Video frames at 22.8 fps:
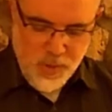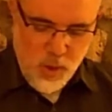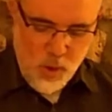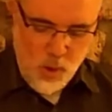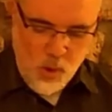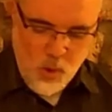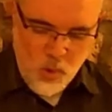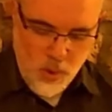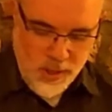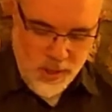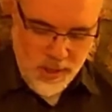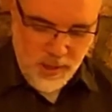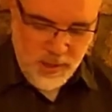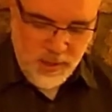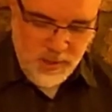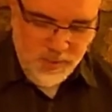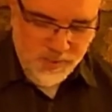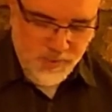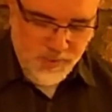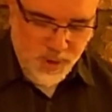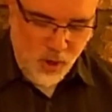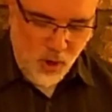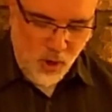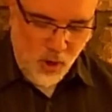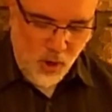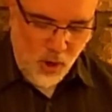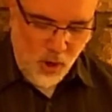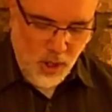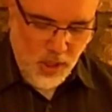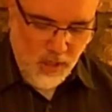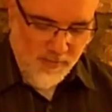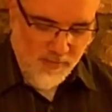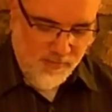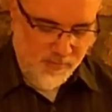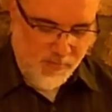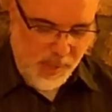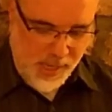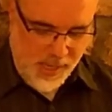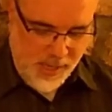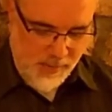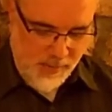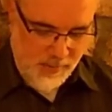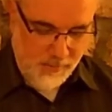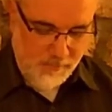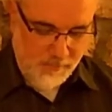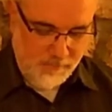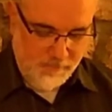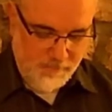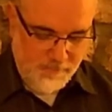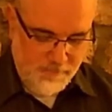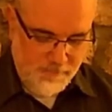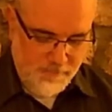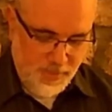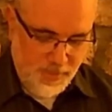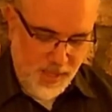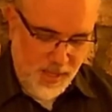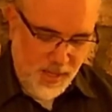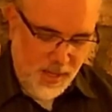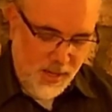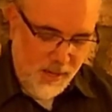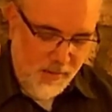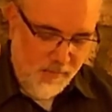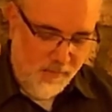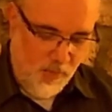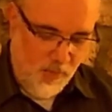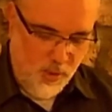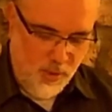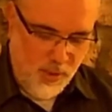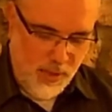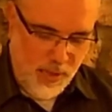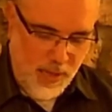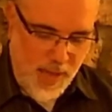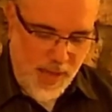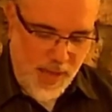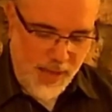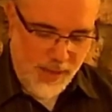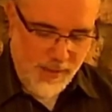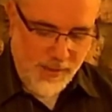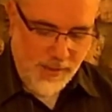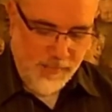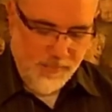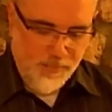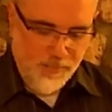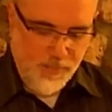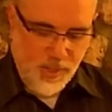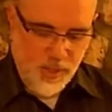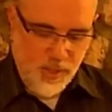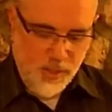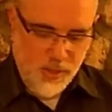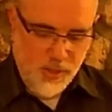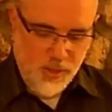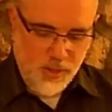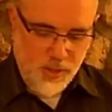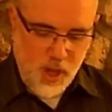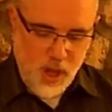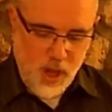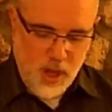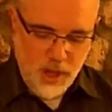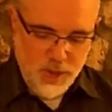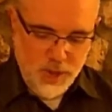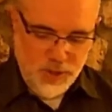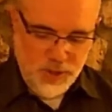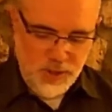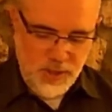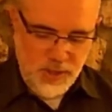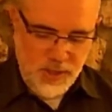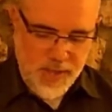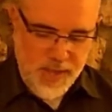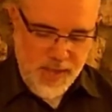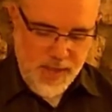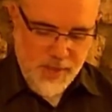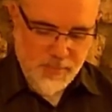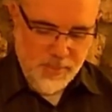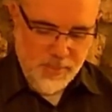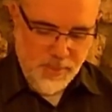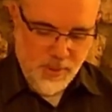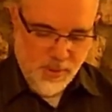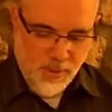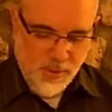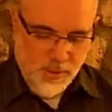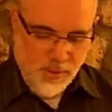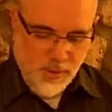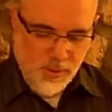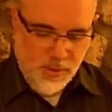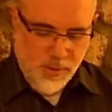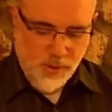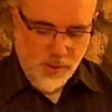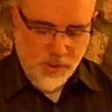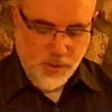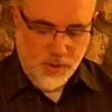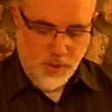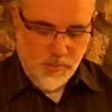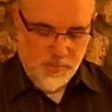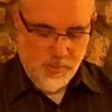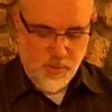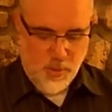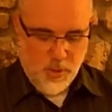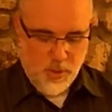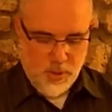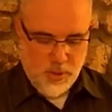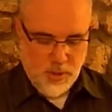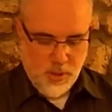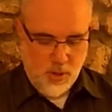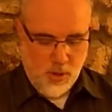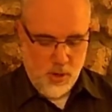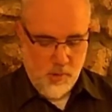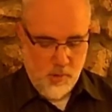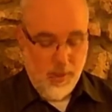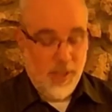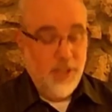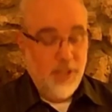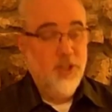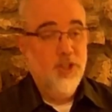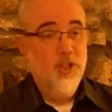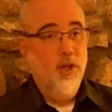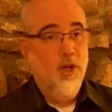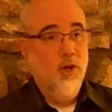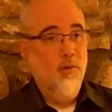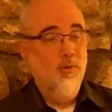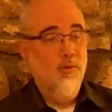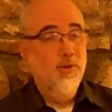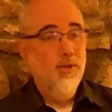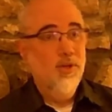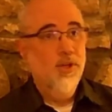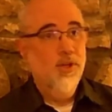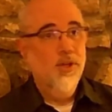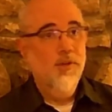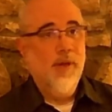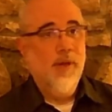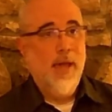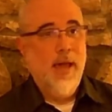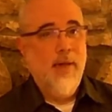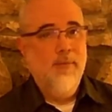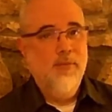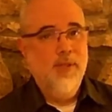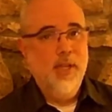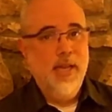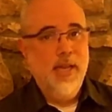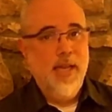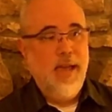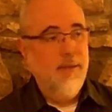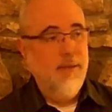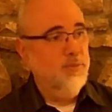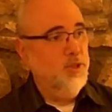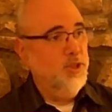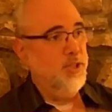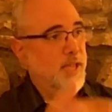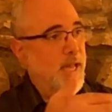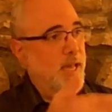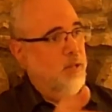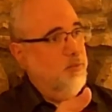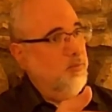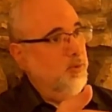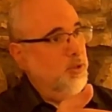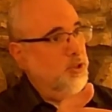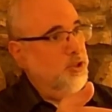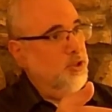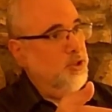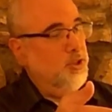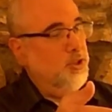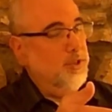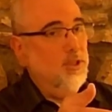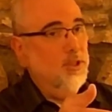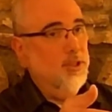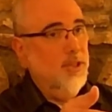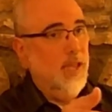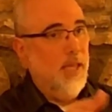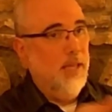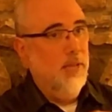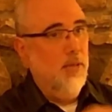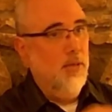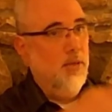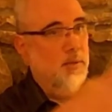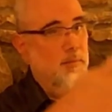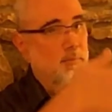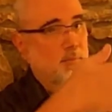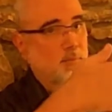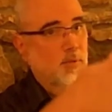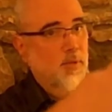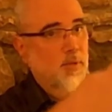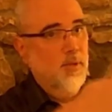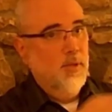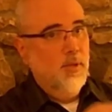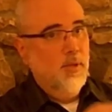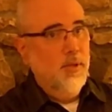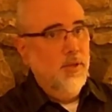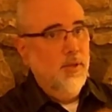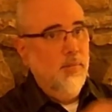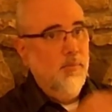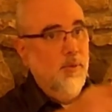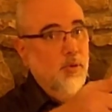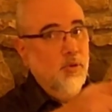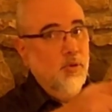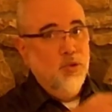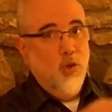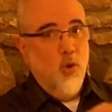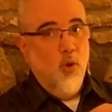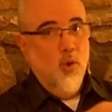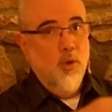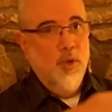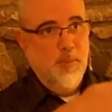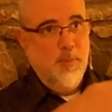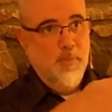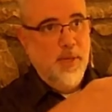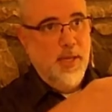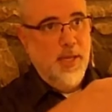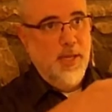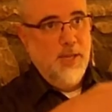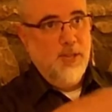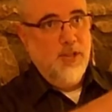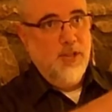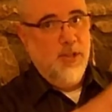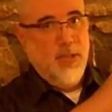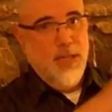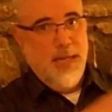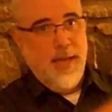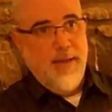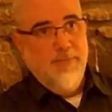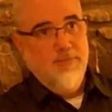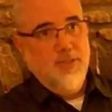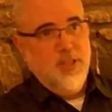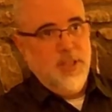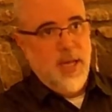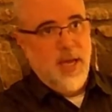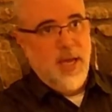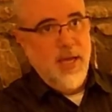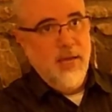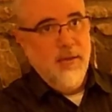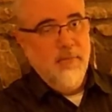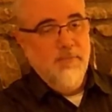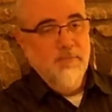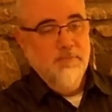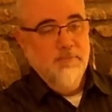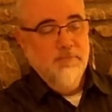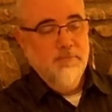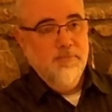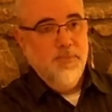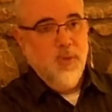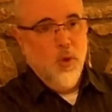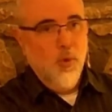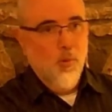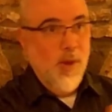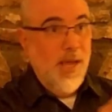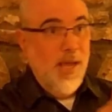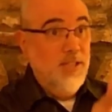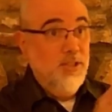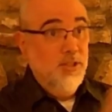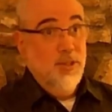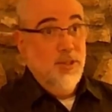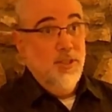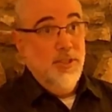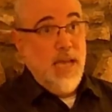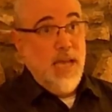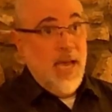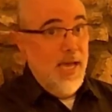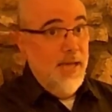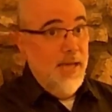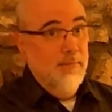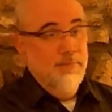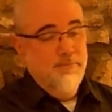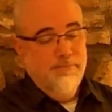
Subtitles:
oil, olive beaten, for the light, to cause the lamp to burn always. So you have the lampstand, which is inside the most holy place on the left side, west side.